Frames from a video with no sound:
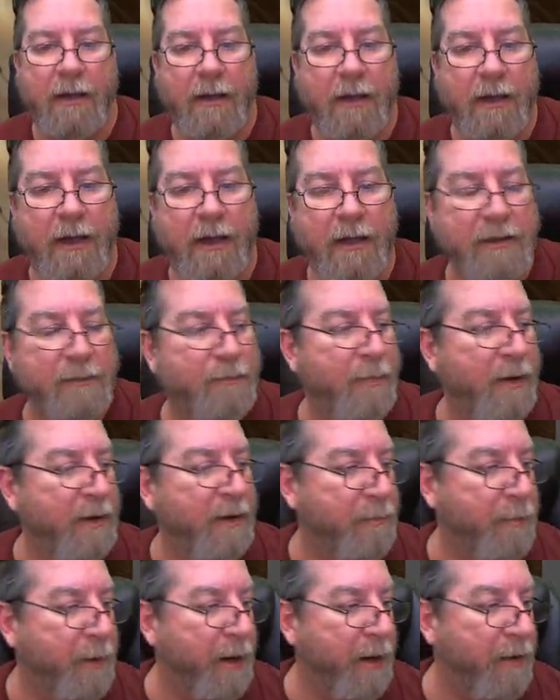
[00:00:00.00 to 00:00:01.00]

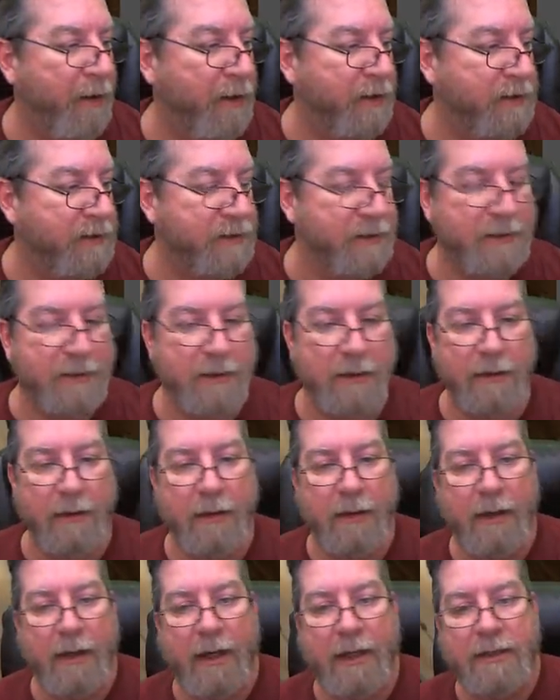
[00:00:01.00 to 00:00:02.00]
in Paris.
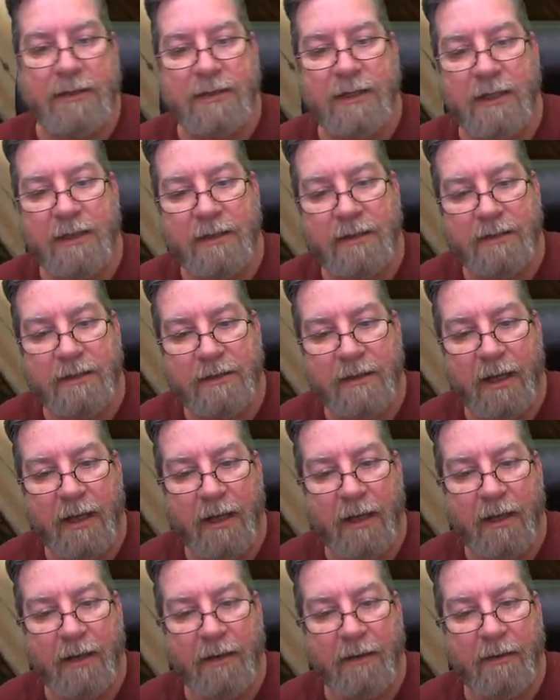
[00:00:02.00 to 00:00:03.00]
It's
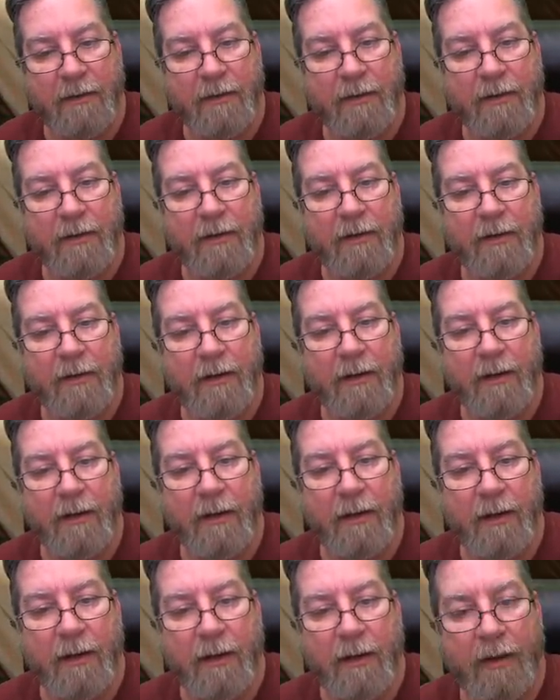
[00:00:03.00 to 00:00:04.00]
a
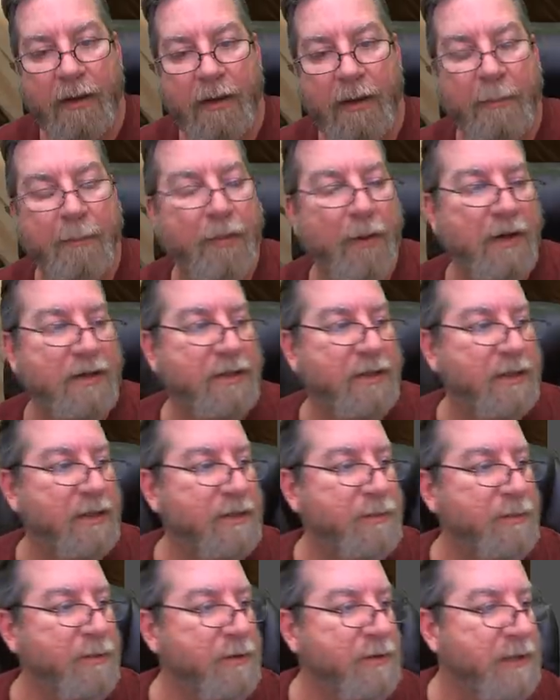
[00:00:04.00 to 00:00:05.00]

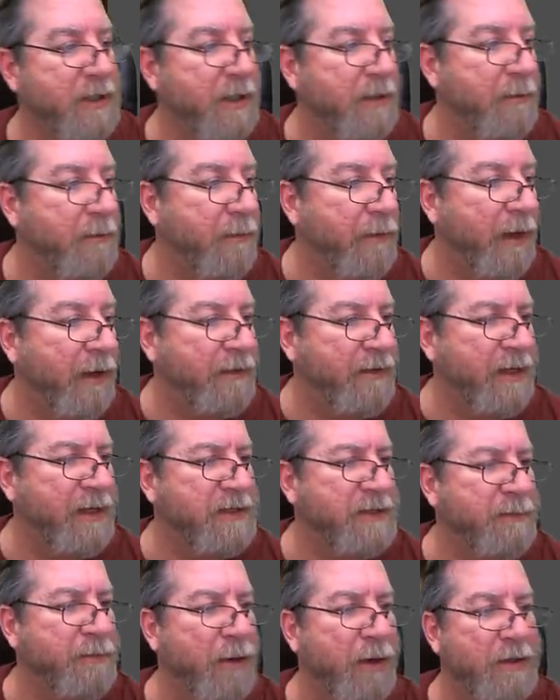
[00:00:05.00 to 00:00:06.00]
Impressionist museum. I think it's
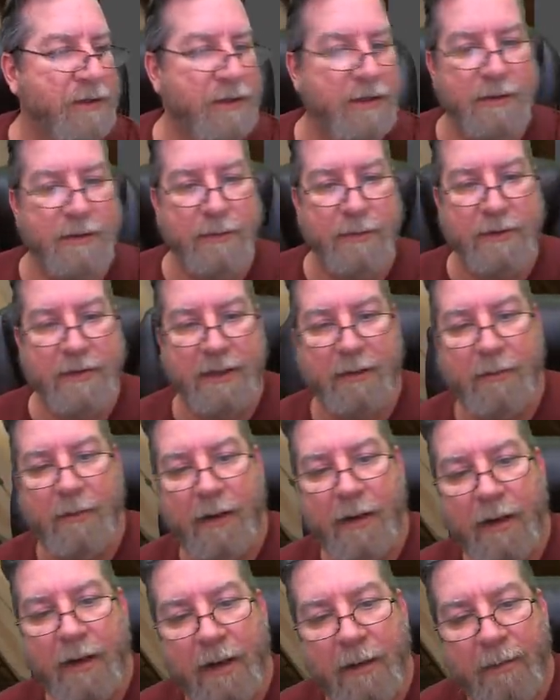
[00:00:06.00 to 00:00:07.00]
Impressionist museum.
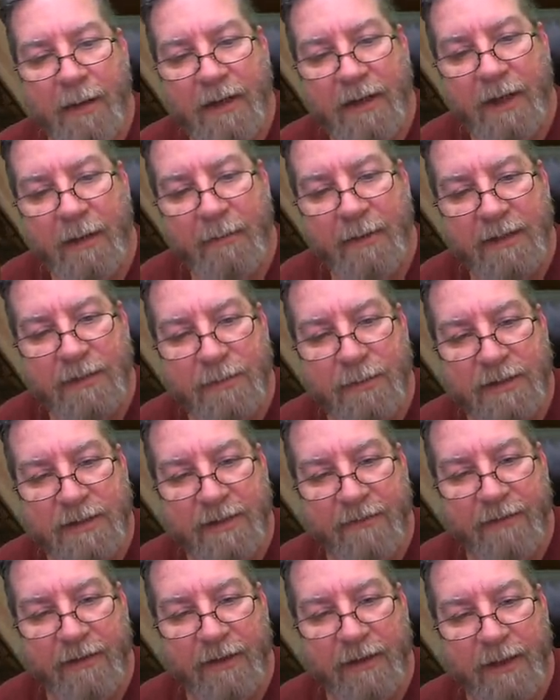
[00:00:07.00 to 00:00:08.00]
Might not be
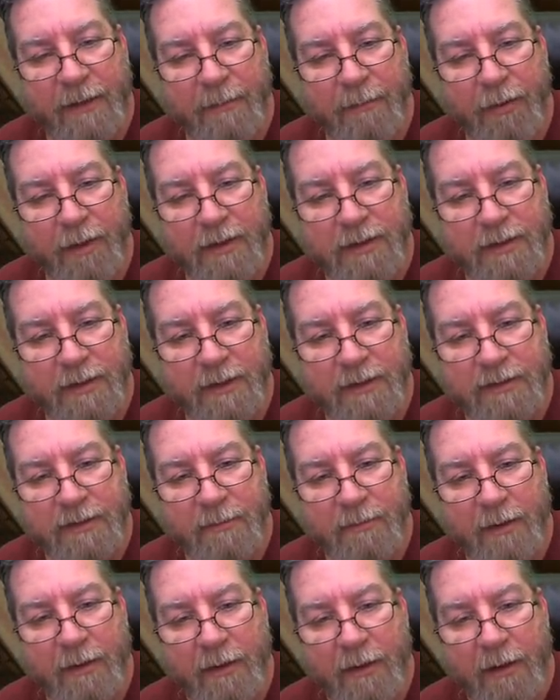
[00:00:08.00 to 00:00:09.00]
specifically
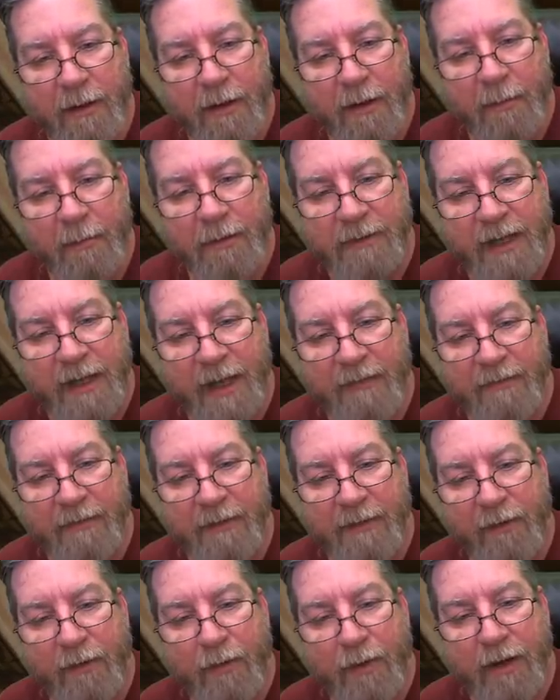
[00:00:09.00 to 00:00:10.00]
Impressionism, but they have an
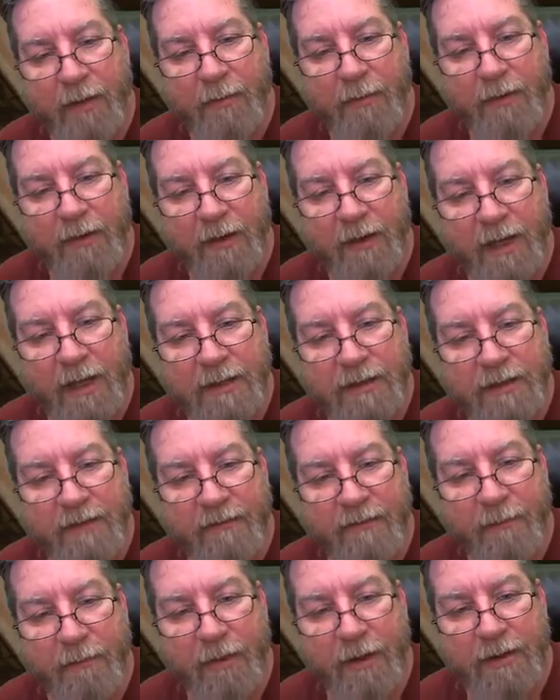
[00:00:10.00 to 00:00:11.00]
incredible collection of
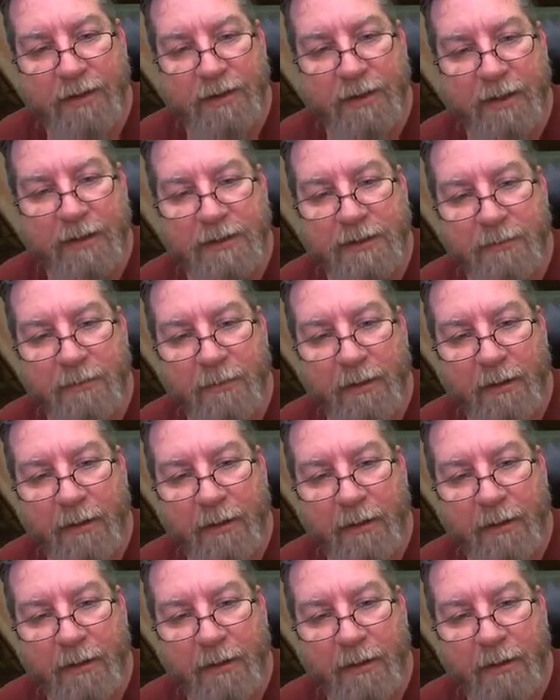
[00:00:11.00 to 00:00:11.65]
Impressionism.